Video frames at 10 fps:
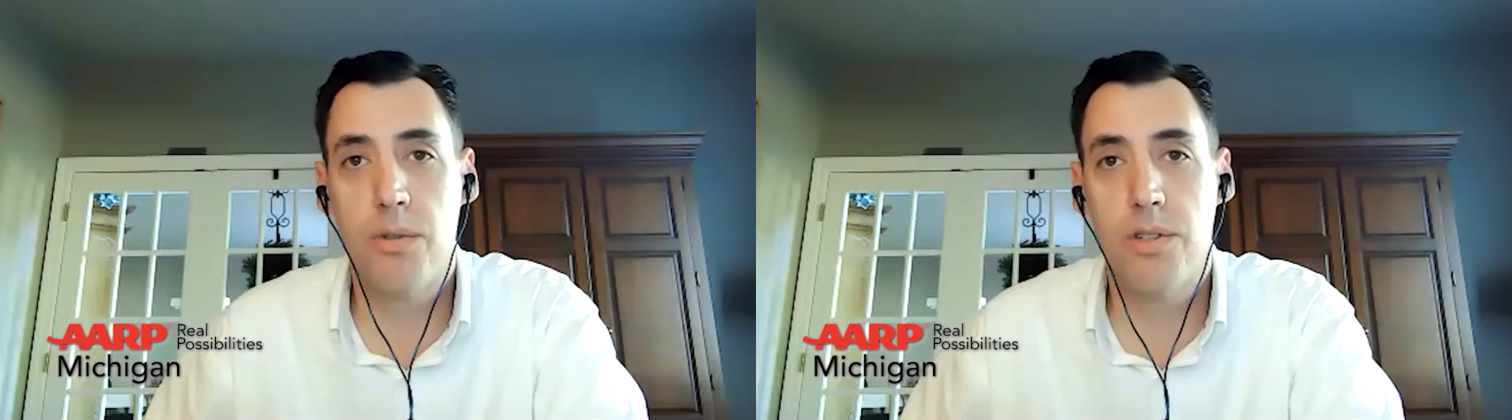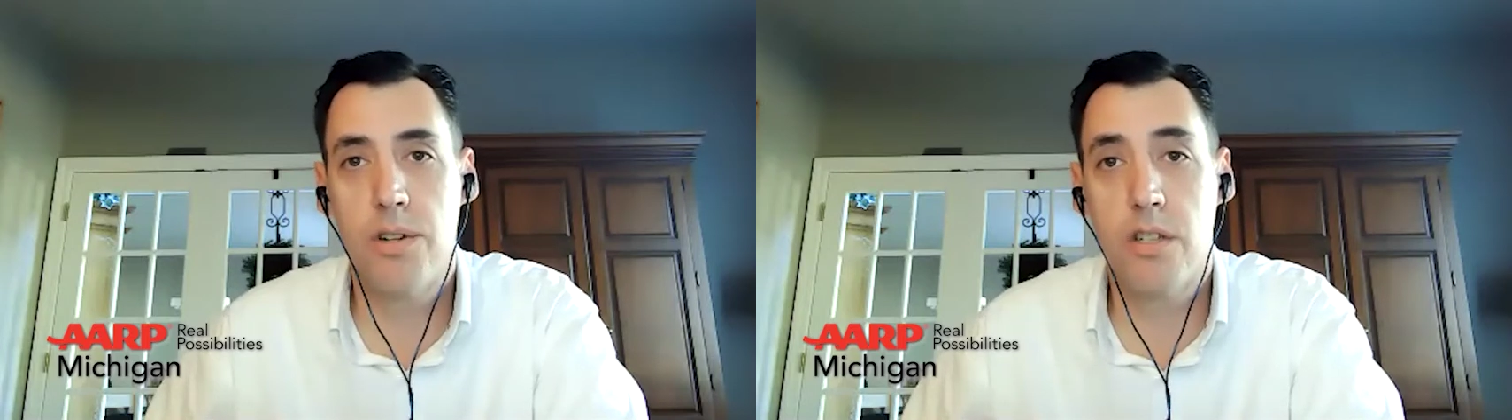
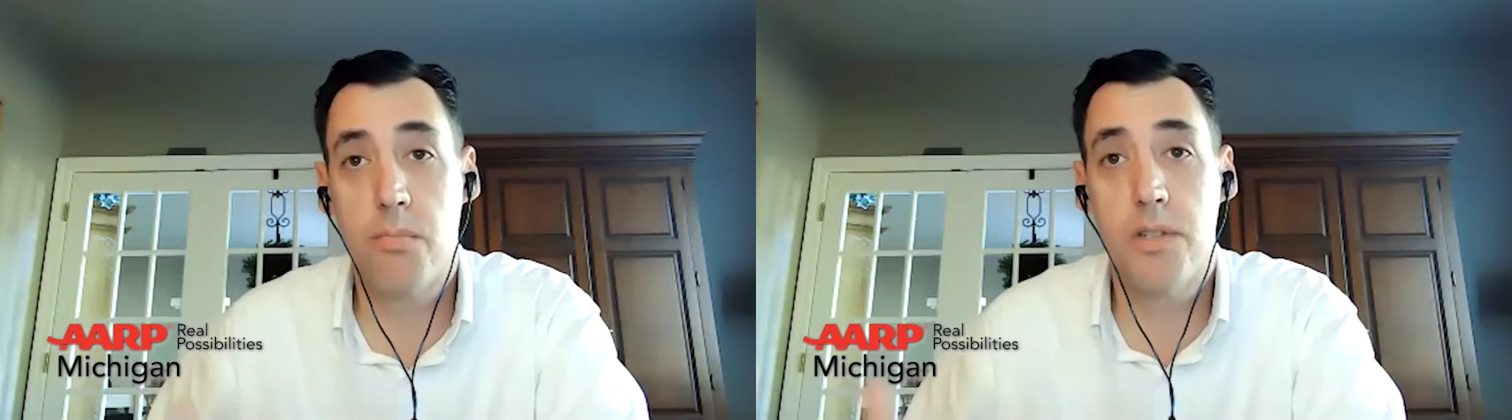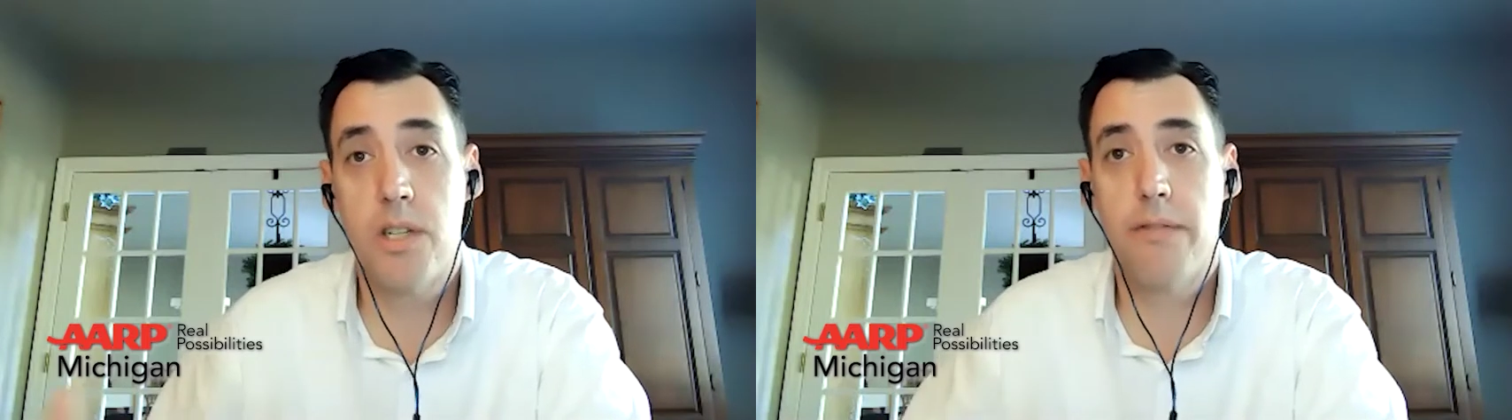which are
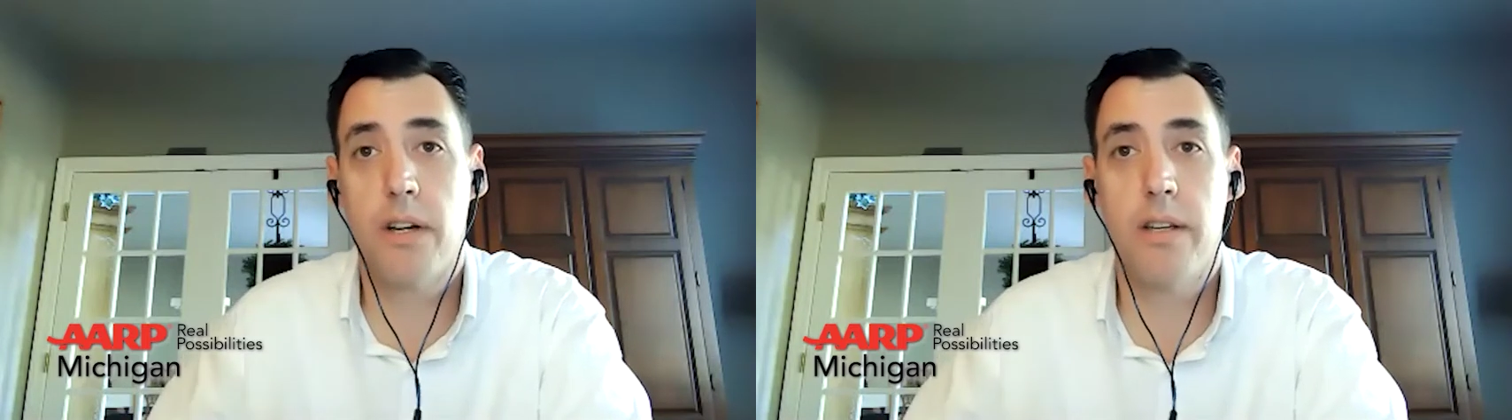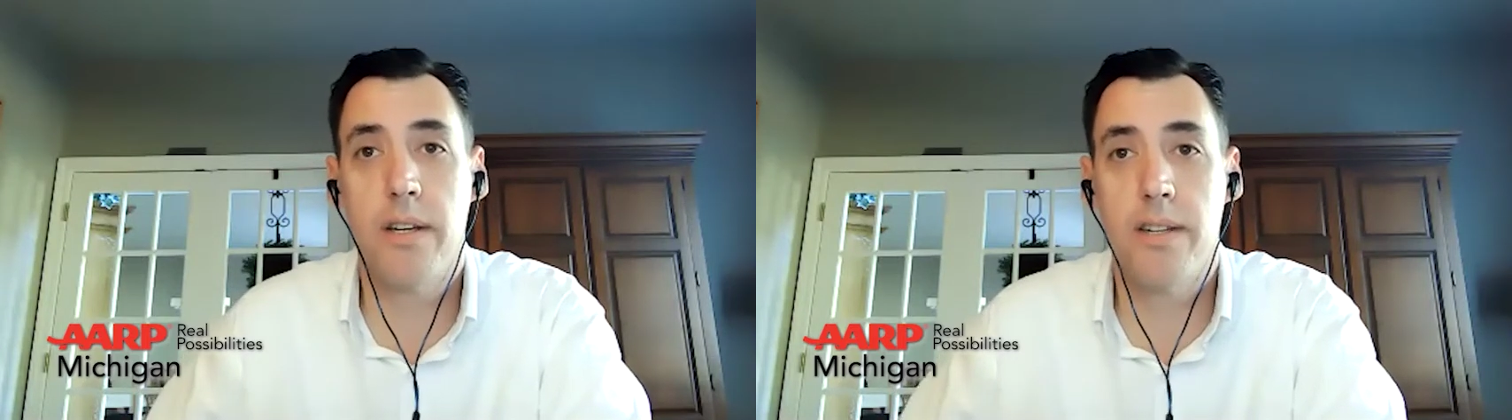
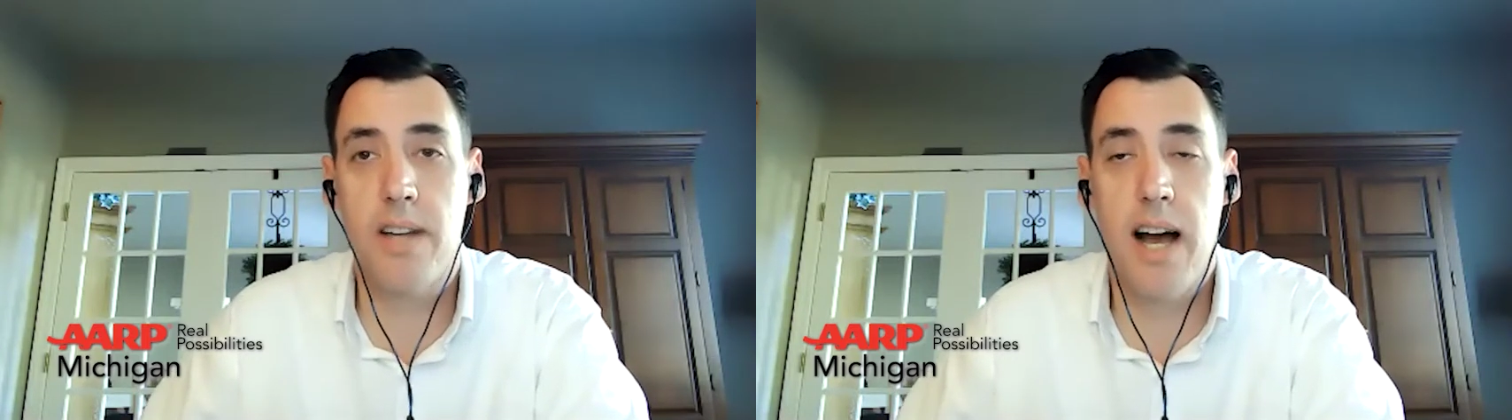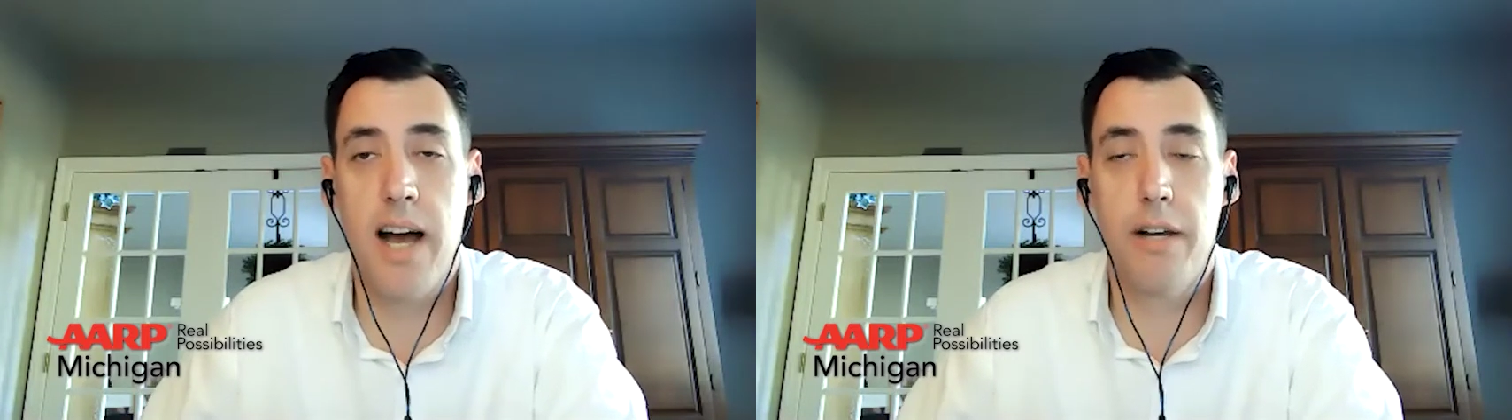specifically
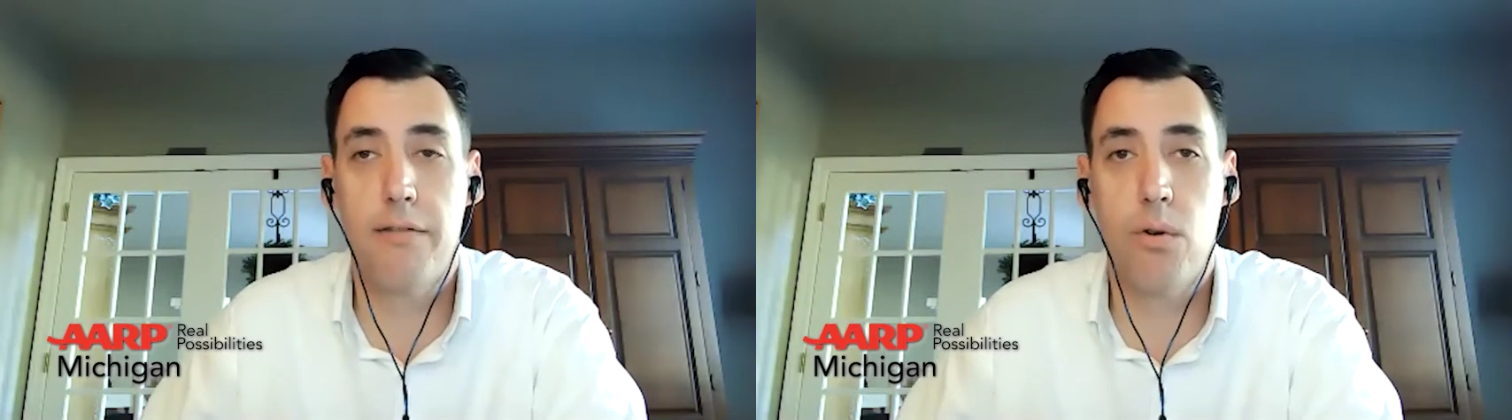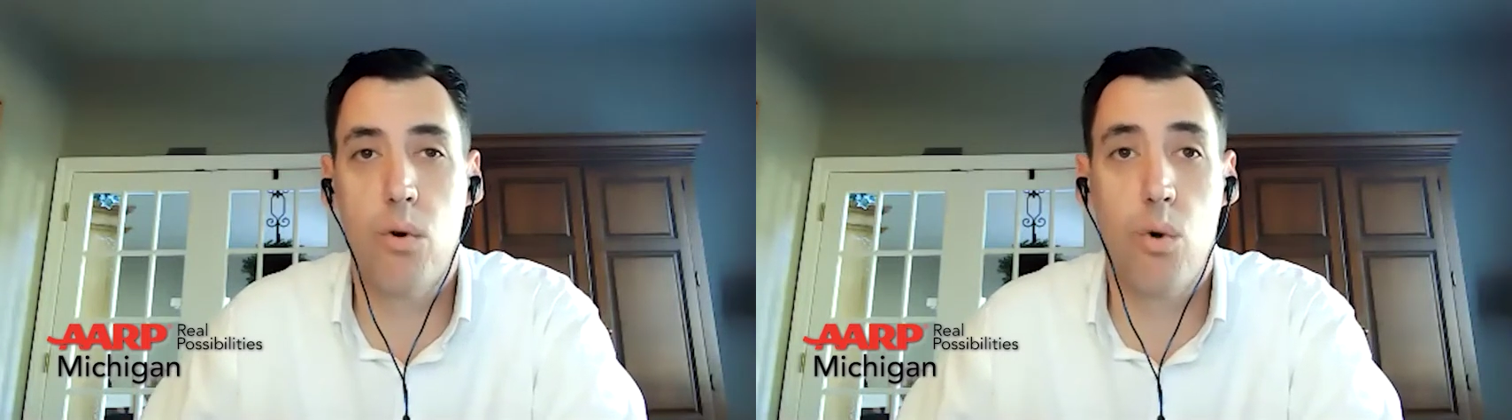designed
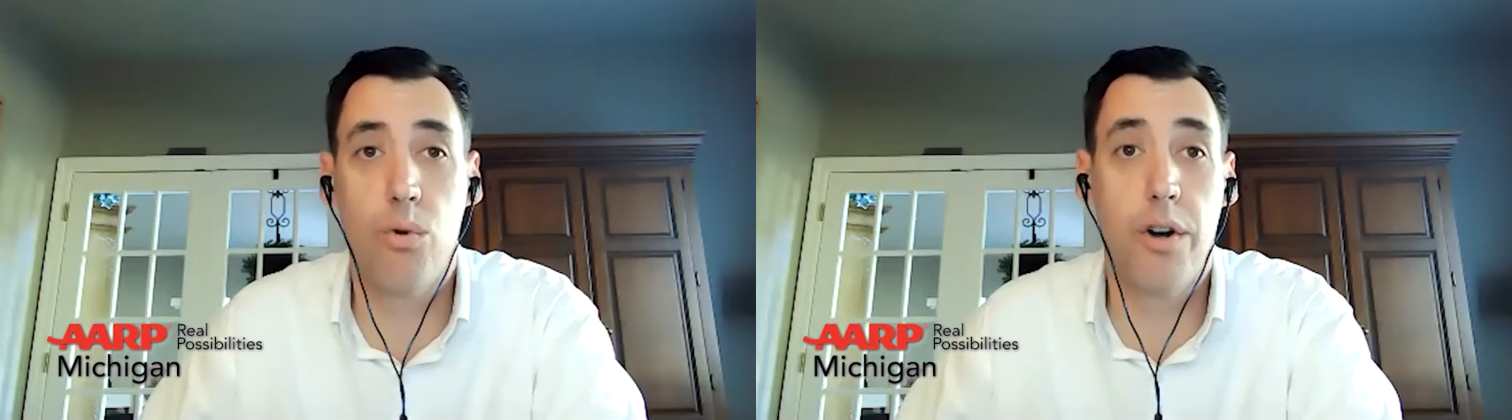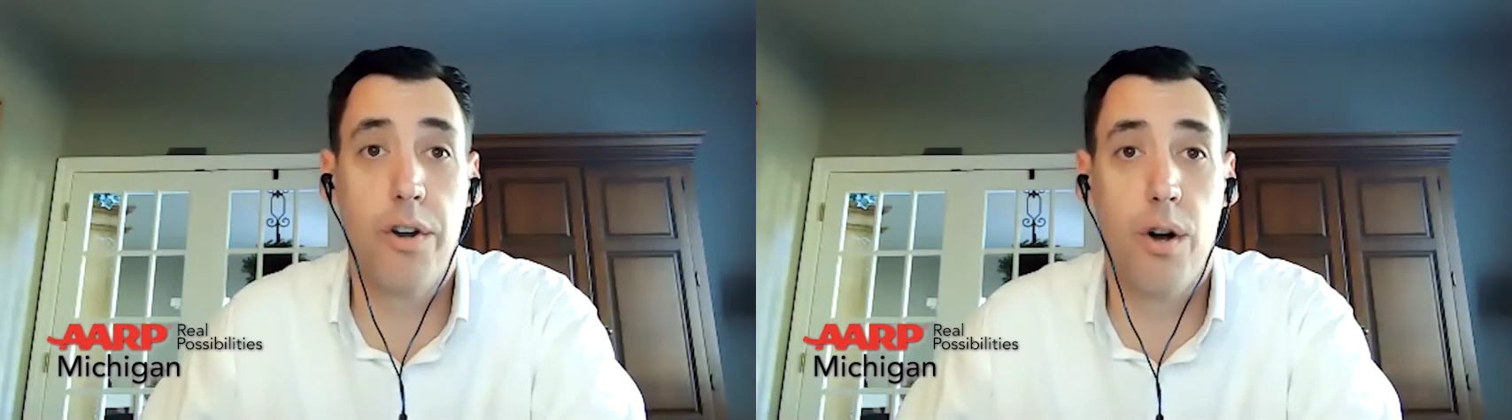for
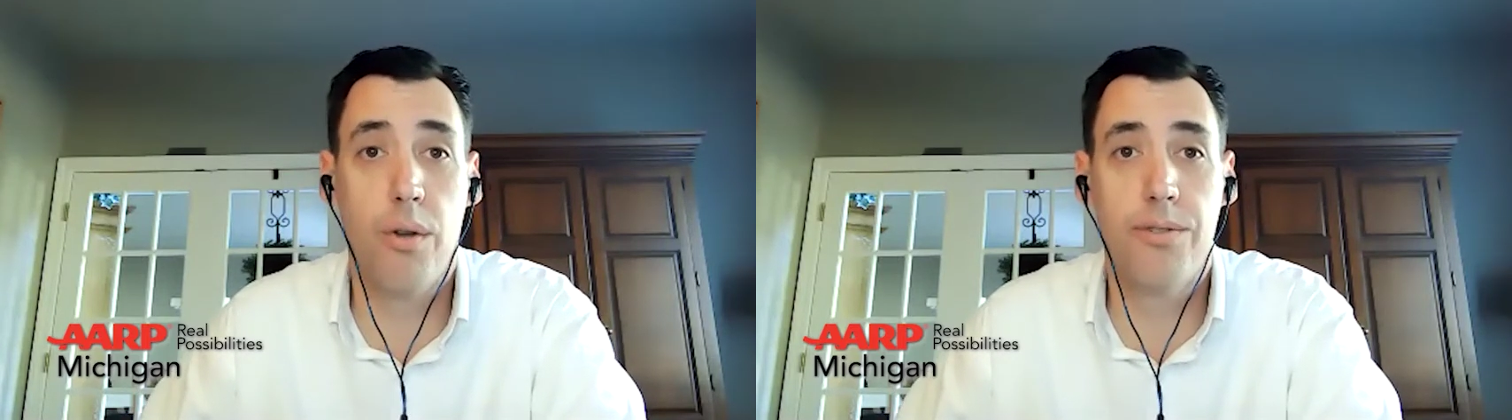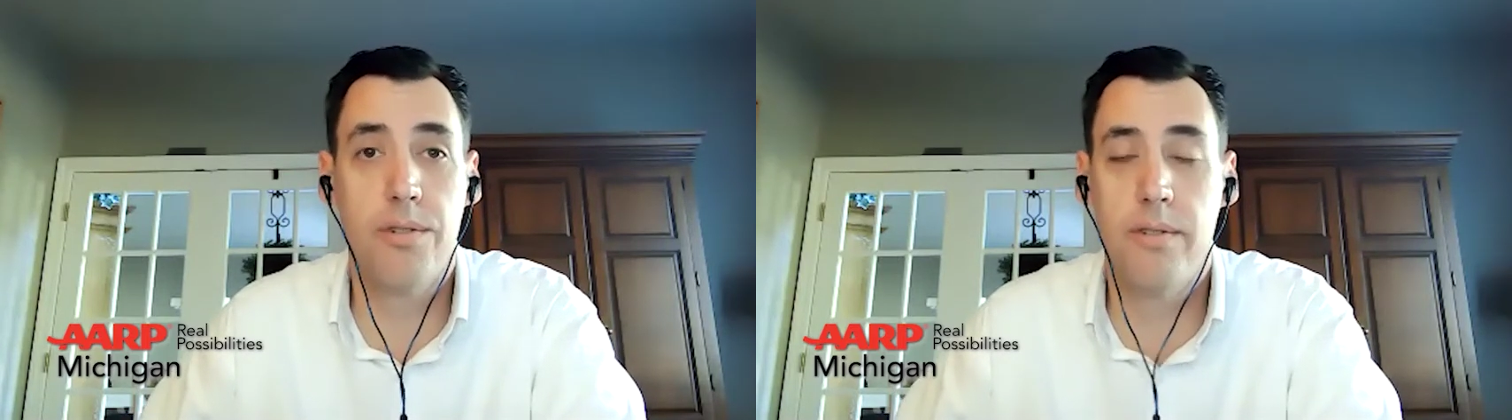older adults.